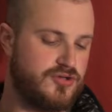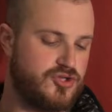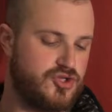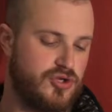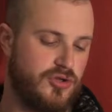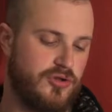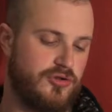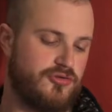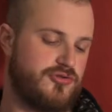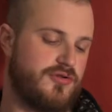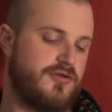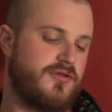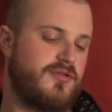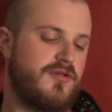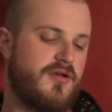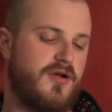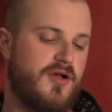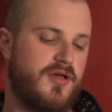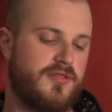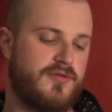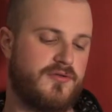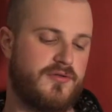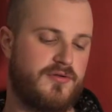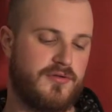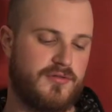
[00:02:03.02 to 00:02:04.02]
children's
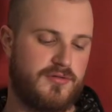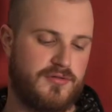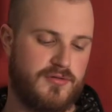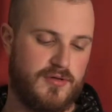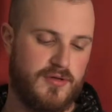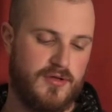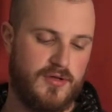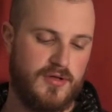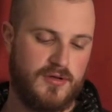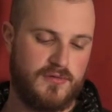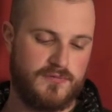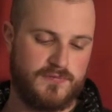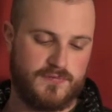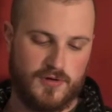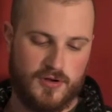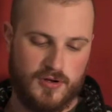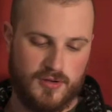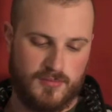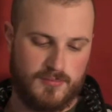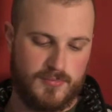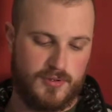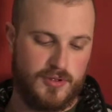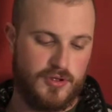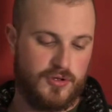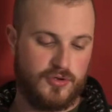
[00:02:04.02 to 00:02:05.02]
authors.
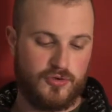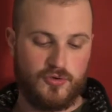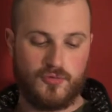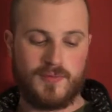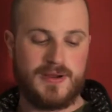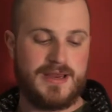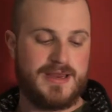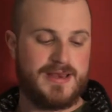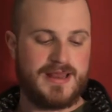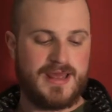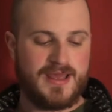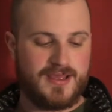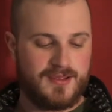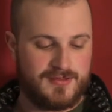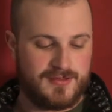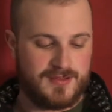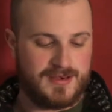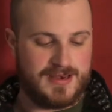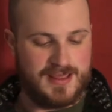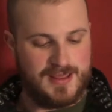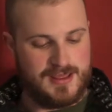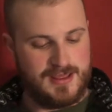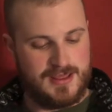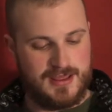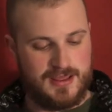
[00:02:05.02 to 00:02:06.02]
From Green Eggs and
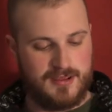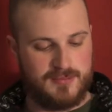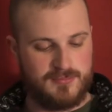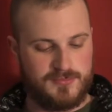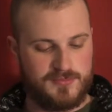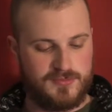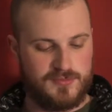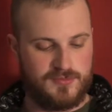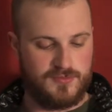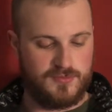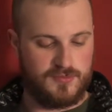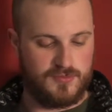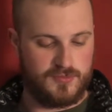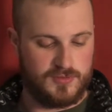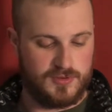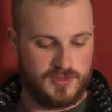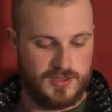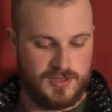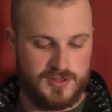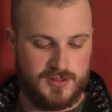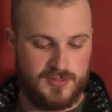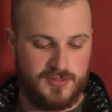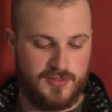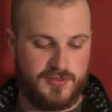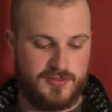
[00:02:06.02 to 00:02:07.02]
Ham to
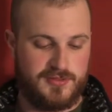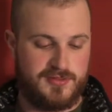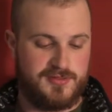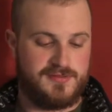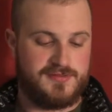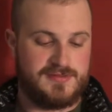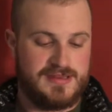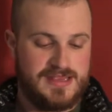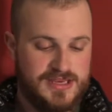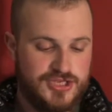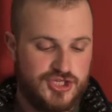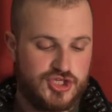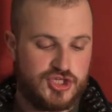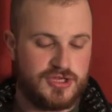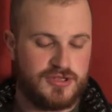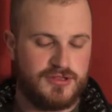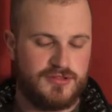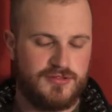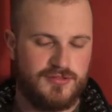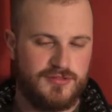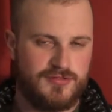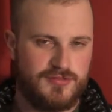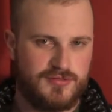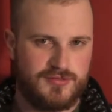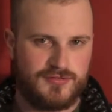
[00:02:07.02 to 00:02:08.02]
The
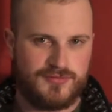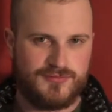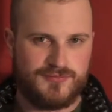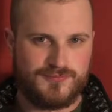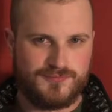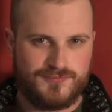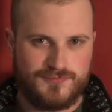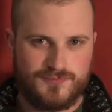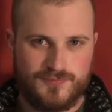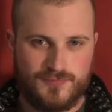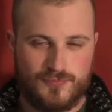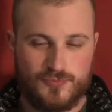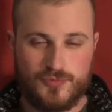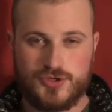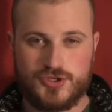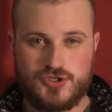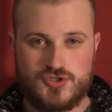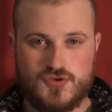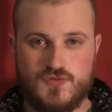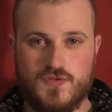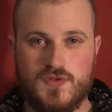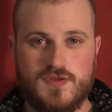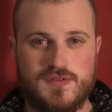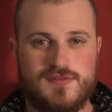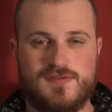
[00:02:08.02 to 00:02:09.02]
Sneetches,
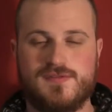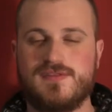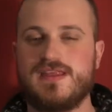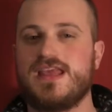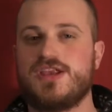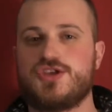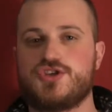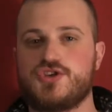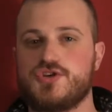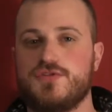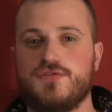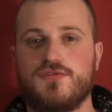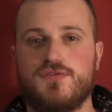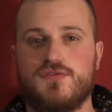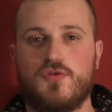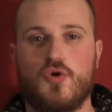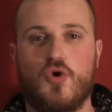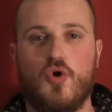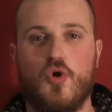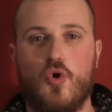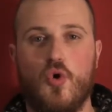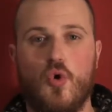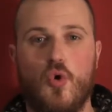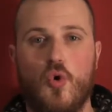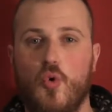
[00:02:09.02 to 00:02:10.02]
which The Sneetches,
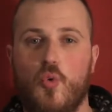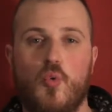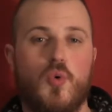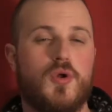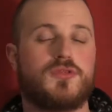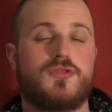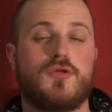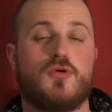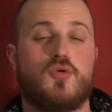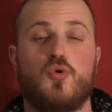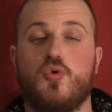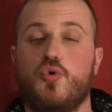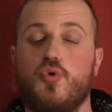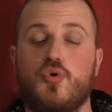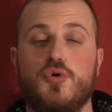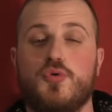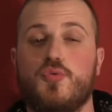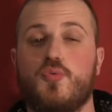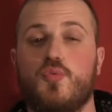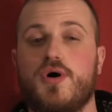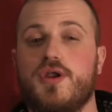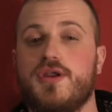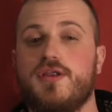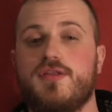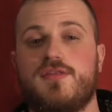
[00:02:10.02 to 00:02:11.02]

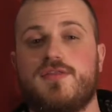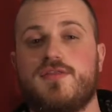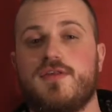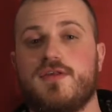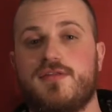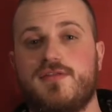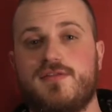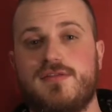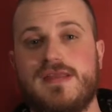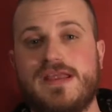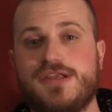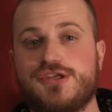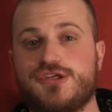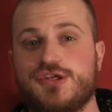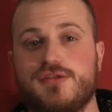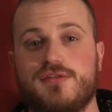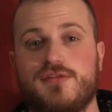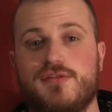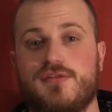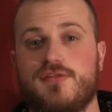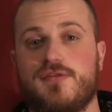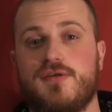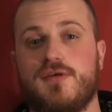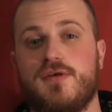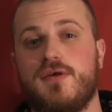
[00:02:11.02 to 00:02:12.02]
what is The
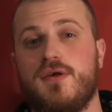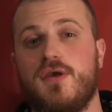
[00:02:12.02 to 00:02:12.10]
Sneetches?